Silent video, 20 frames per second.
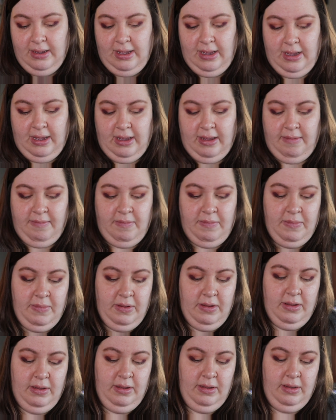
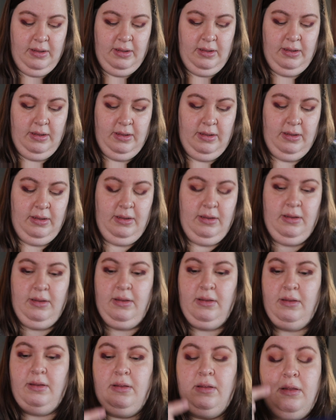
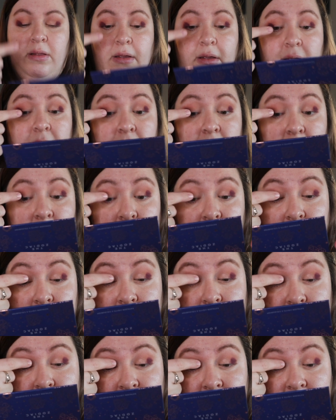
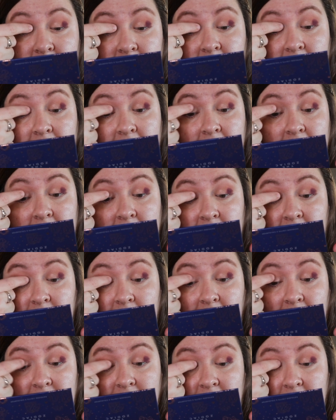So I kind of end up
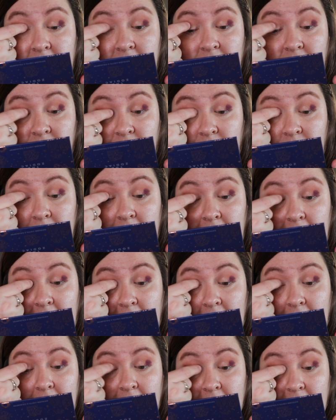having
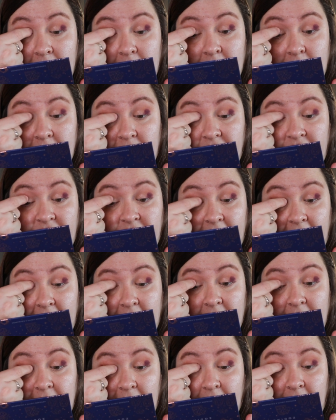three
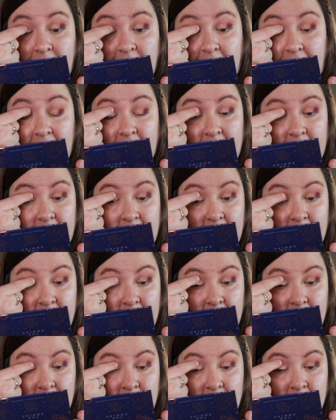shades on my
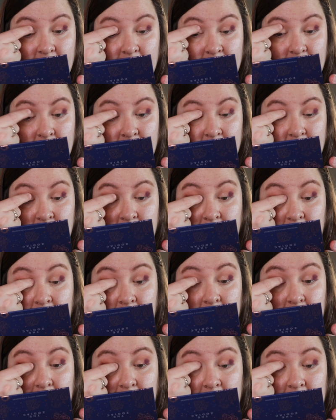lid,
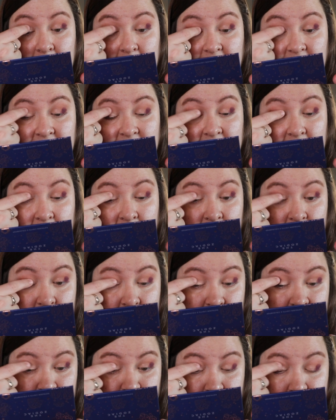and I just think it
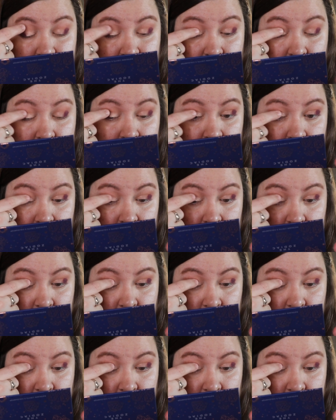looks pretty.